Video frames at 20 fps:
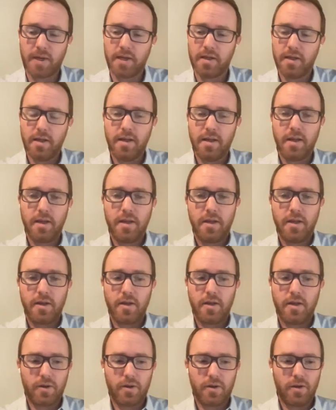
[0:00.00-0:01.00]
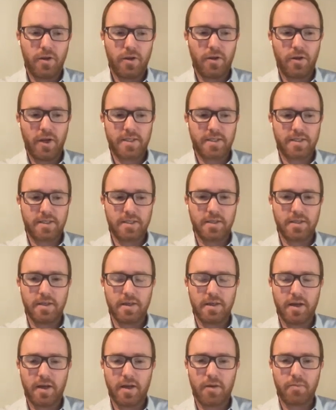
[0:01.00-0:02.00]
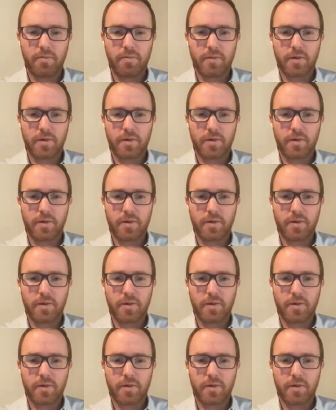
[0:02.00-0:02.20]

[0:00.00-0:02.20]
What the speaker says: as the